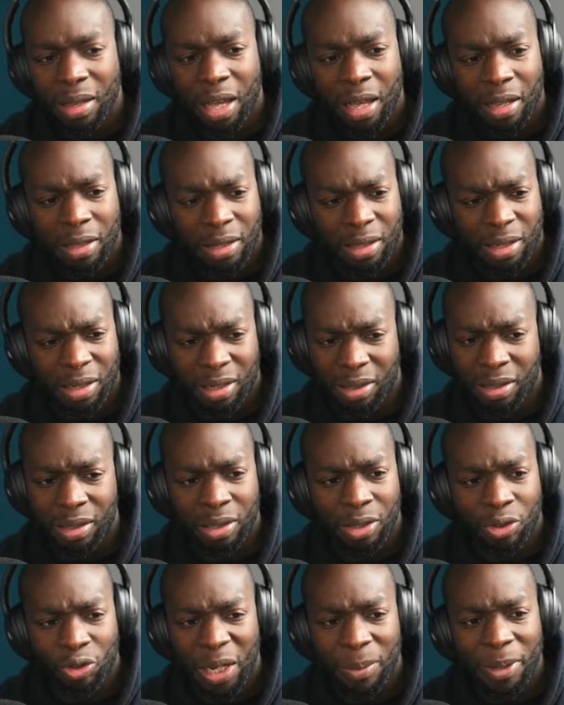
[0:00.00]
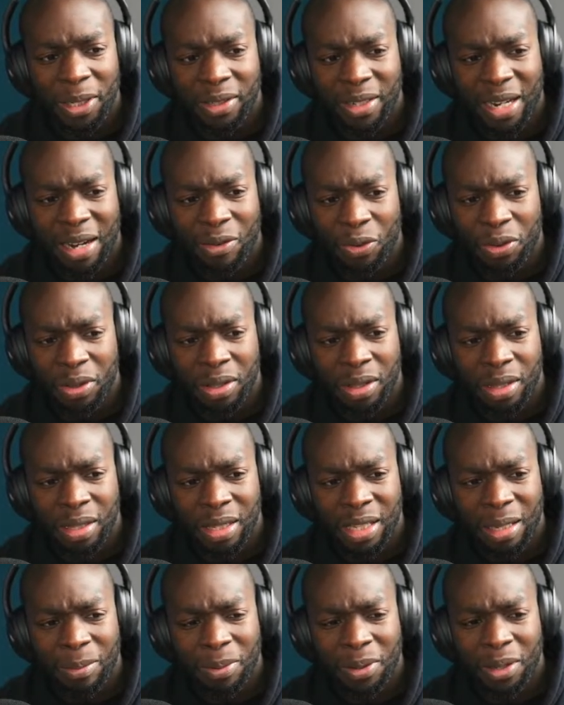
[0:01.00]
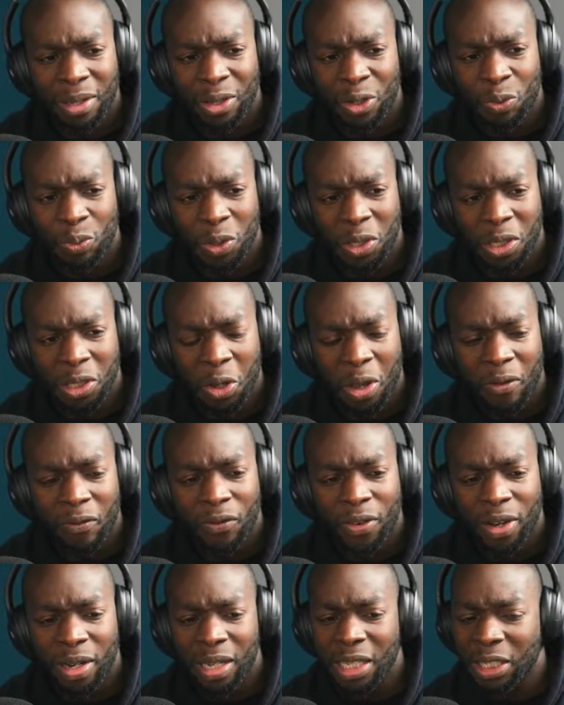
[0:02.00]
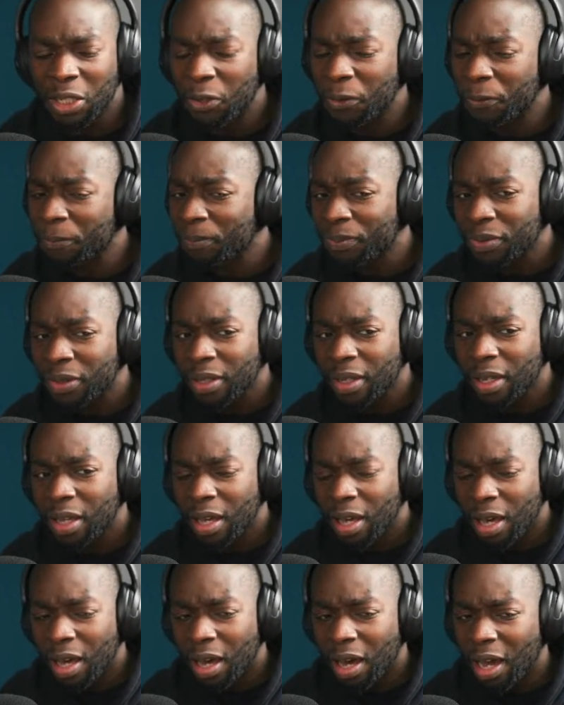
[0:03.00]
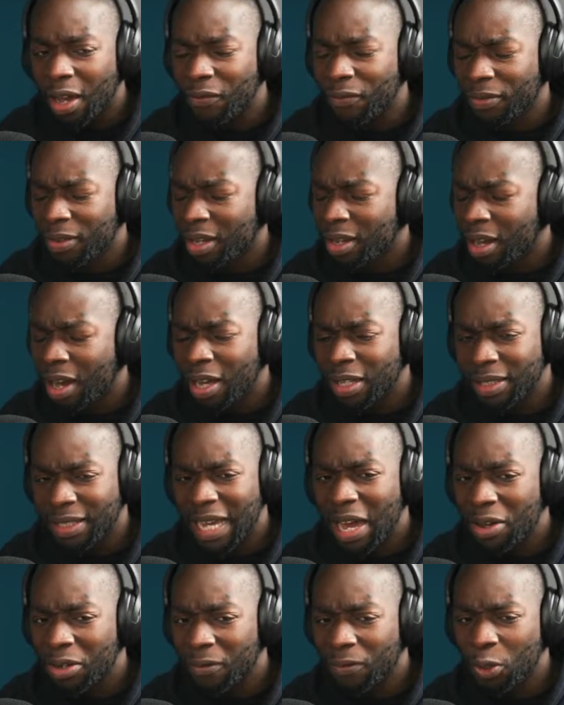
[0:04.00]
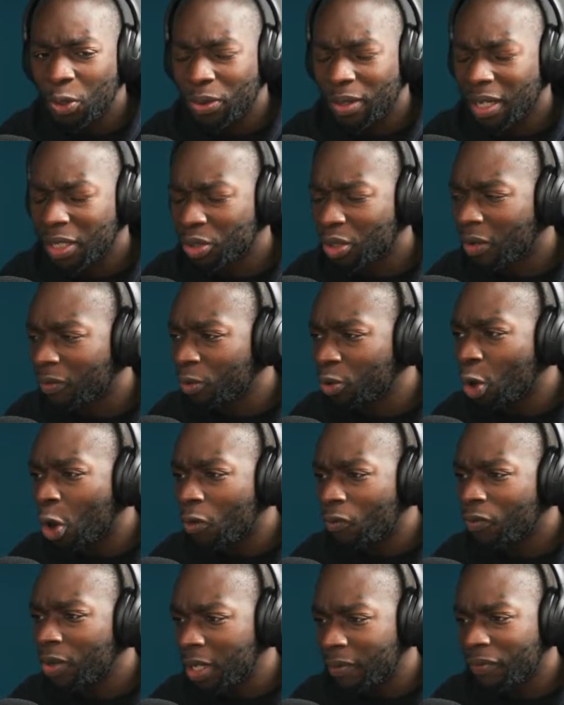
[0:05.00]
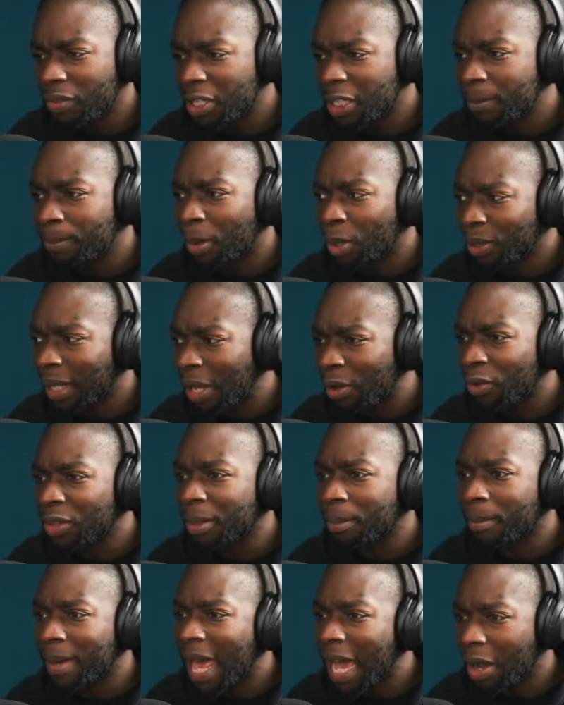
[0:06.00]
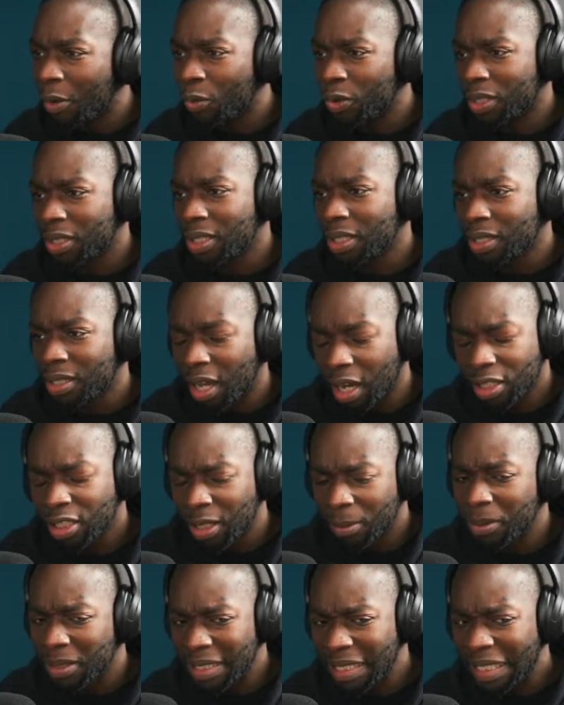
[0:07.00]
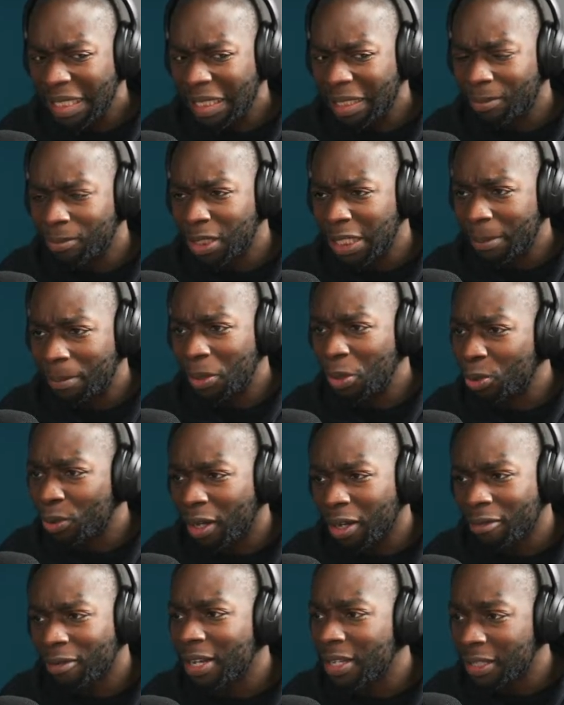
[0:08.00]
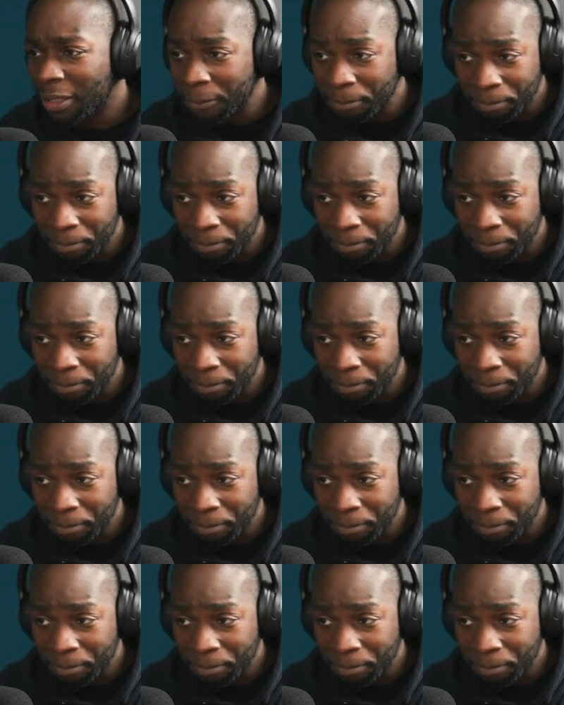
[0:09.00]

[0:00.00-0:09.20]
just the stream in general. The CPU was going funny, so I've cut down a few things. So I've got rid of the spotlight on the Mac, which sucks up CPU like crazy.